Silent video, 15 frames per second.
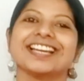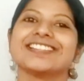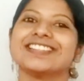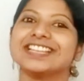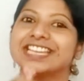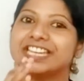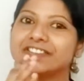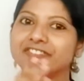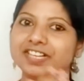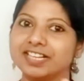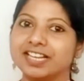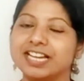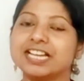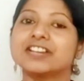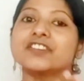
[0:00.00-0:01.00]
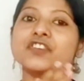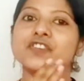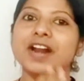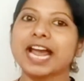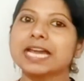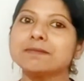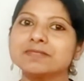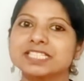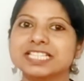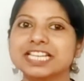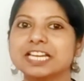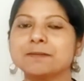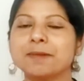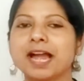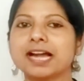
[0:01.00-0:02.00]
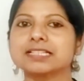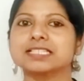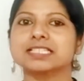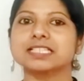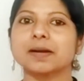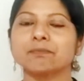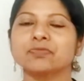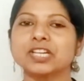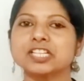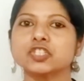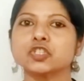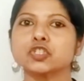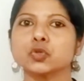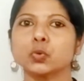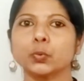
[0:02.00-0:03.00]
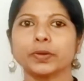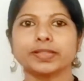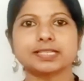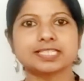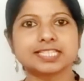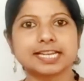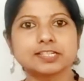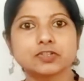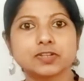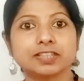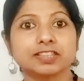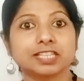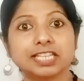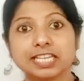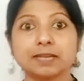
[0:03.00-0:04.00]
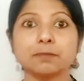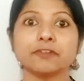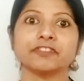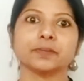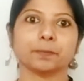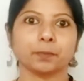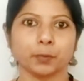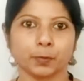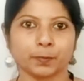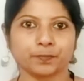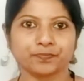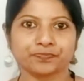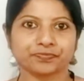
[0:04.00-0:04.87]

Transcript: even rhyme scheme has something to do with the central theme of the poem.